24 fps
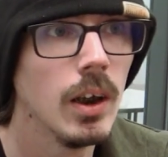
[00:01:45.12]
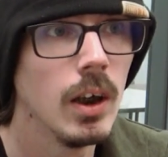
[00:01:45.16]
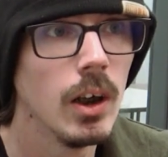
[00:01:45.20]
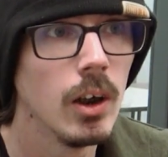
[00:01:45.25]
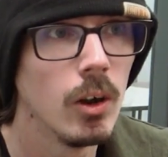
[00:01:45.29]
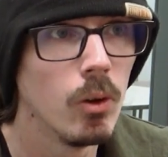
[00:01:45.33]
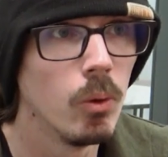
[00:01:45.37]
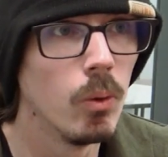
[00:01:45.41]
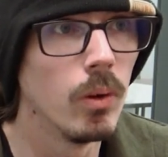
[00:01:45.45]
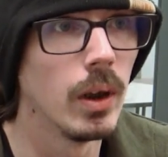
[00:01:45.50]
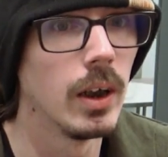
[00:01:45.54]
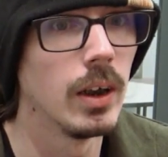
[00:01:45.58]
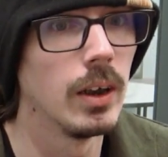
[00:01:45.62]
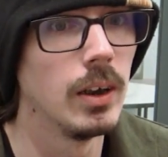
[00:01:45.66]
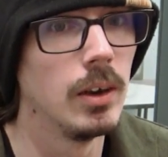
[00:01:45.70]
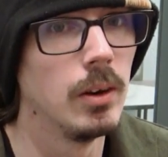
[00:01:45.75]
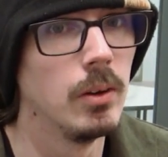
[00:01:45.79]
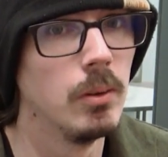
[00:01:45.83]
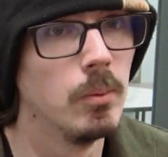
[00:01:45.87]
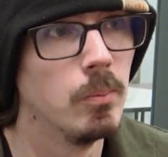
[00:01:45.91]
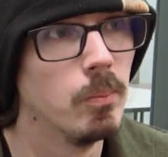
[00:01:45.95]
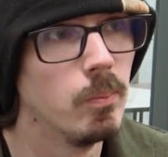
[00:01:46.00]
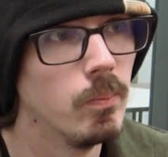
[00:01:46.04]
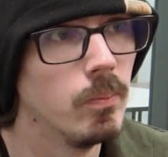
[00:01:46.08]
who I,
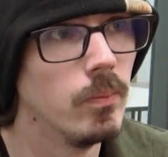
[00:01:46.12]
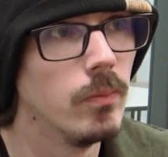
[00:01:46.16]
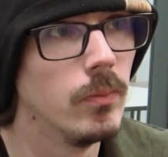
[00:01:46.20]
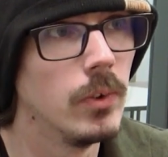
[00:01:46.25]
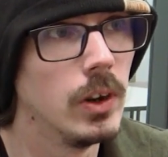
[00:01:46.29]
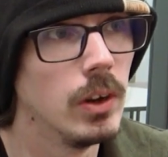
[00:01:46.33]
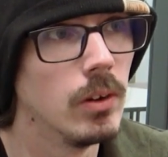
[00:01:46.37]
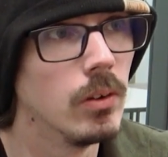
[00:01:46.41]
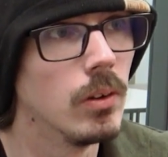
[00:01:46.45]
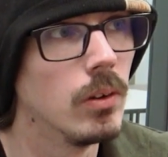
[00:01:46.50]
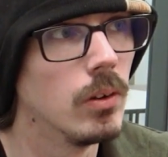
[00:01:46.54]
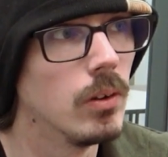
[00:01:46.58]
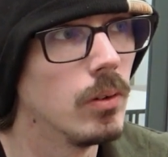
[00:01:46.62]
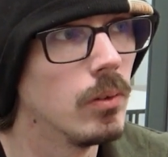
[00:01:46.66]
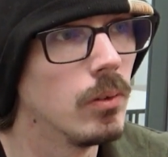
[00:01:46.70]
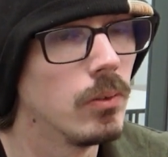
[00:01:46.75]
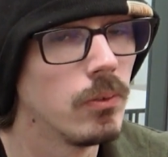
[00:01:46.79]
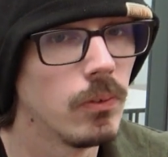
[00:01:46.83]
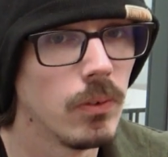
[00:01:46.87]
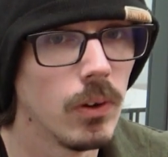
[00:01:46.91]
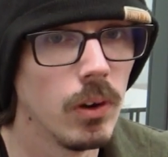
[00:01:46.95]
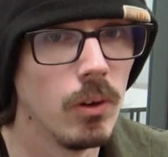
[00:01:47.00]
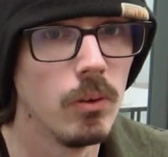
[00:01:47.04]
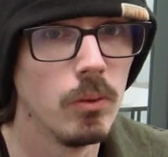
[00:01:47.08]

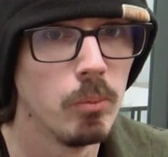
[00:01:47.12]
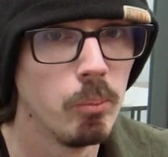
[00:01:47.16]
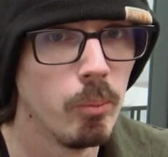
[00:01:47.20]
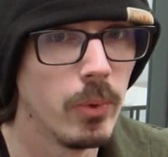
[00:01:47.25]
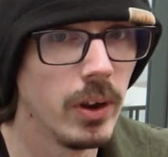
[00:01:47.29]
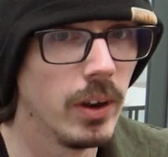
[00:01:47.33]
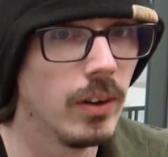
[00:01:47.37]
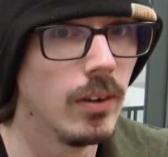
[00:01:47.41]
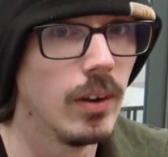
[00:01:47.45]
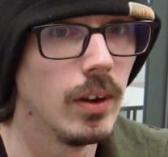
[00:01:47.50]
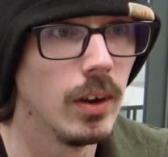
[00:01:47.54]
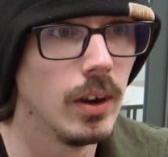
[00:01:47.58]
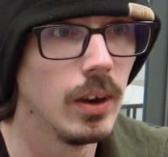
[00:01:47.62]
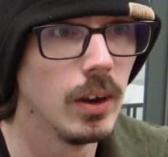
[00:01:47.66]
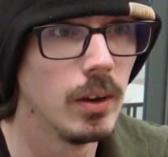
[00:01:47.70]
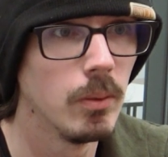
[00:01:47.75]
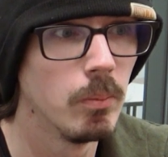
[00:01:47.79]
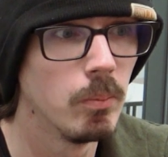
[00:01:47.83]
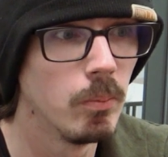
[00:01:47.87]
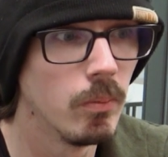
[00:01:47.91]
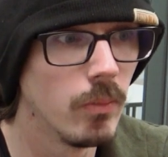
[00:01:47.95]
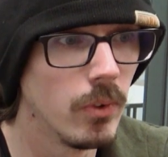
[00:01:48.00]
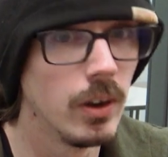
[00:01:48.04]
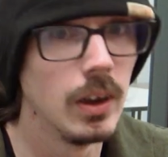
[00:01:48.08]
follow pretty
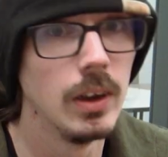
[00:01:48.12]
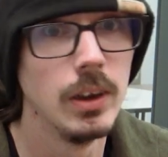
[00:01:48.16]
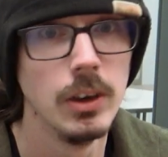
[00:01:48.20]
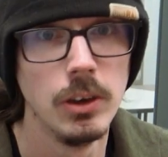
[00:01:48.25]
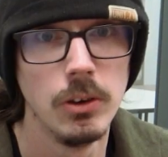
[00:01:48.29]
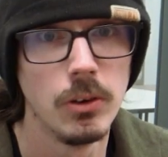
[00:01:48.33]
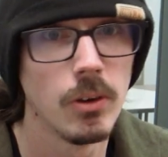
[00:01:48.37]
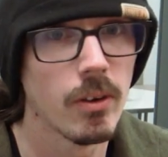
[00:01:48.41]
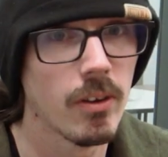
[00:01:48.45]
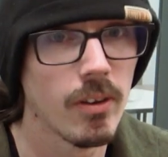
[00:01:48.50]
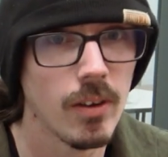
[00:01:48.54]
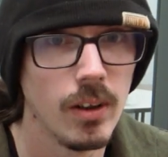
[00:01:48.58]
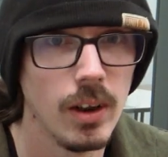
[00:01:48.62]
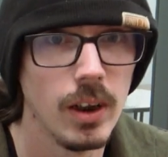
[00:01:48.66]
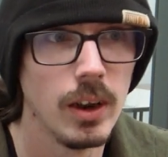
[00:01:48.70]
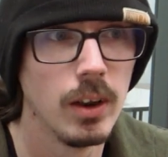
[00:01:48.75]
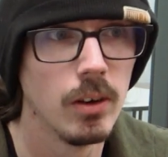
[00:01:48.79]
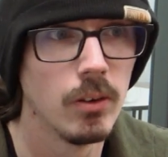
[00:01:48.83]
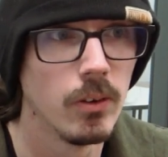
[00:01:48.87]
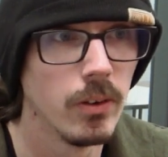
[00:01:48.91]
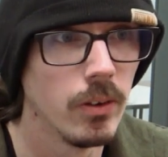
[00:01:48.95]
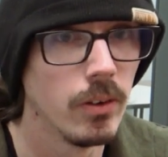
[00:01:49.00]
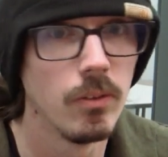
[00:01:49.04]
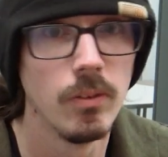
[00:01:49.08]
religiously
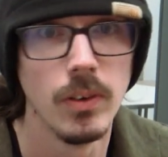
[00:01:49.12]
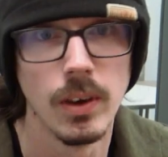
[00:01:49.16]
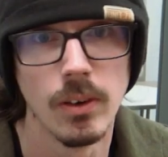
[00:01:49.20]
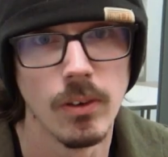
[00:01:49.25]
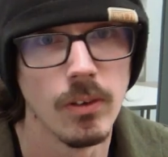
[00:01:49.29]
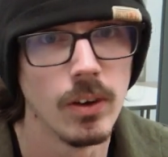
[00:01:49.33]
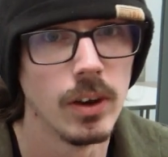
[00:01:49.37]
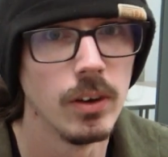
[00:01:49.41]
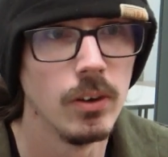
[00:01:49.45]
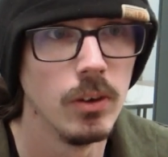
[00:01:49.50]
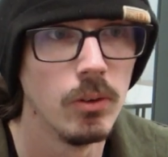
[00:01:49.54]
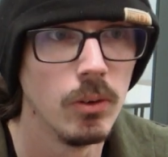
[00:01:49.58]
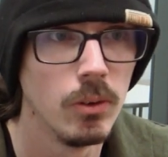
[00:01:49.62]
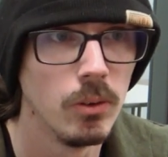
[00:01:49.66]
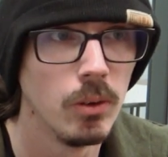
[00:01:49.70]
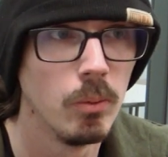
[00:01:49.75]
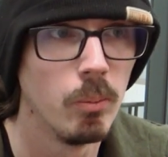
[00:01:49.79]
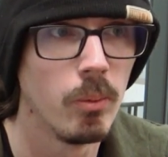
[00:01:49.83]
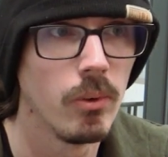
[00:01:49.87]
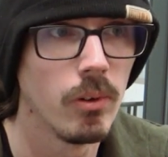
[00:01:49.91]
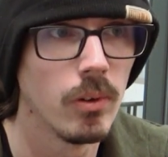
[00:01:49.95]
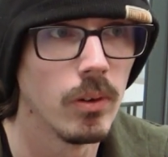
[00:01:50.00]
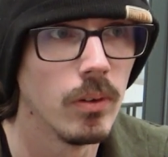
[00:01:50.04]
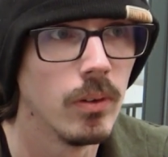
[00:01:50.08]
on Twitter and YouTube.
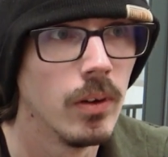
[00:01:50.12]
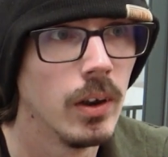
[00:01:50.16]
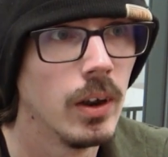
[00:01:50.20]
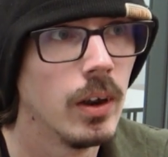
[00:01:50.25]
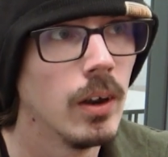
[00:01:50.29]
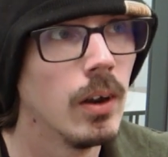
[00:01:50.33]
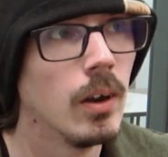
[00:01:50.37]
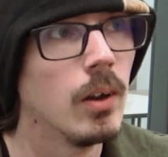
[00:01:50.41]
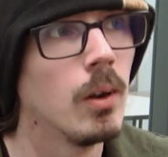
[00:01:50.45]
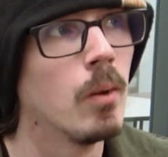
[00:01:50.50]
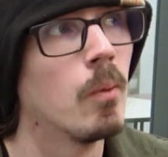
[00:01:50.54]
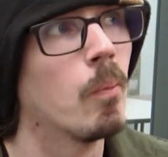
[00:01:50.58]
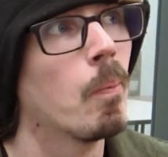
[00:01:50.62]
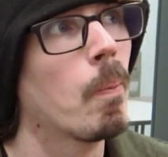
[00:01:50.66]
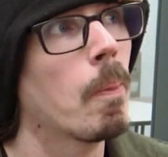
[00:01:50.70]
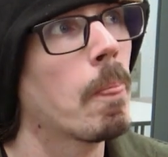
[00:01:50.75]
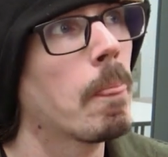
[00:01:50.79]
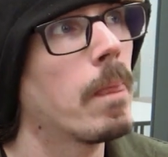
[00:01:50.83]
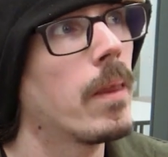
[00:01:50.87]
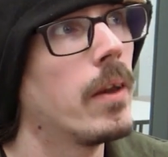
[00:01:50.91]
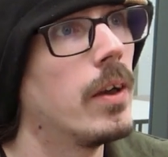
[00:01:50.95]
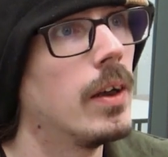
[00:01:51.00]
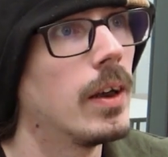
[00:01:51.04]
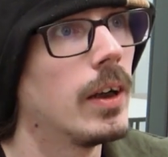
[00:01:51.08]
So,
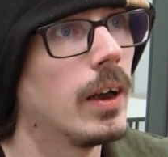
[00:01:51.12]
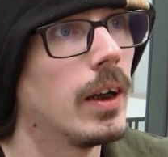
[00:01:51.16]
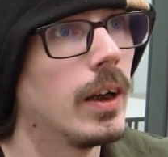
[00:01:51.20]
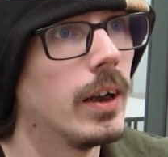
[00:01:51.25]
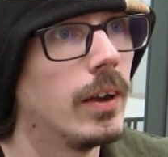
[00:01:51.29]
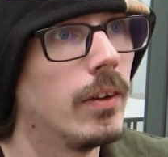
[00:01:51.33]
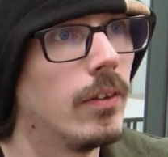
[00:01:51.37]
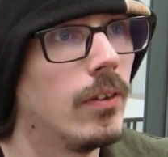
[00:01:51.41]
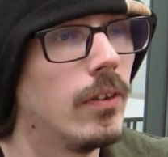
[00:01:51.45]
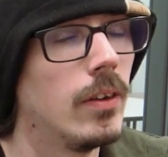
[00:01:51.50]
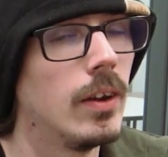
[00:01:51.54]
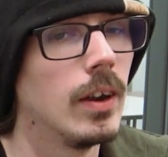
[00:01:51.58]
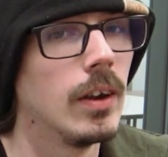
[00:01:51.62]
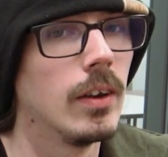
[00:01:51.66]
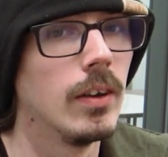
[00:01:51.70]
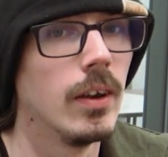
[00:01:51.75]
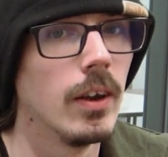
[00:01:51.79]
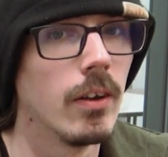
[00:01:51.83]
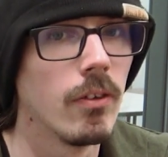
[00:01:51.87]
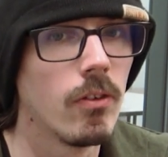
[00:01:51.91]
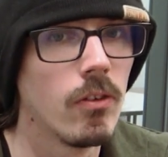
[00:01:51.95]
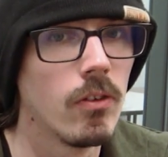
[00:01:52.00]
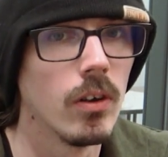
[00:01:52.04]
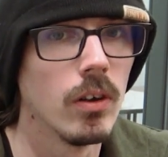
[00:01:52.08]
yeah, I think
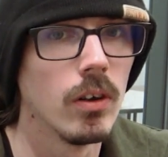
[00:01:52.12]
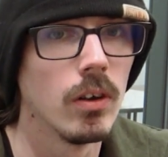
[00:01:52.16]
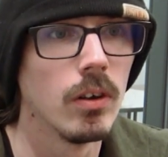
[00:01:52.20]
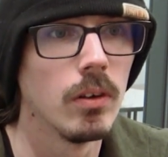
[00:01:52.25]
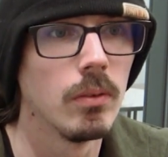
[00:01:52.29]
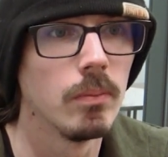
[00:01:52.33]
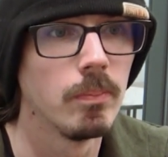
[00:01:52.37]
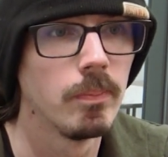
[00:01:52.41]
that's, that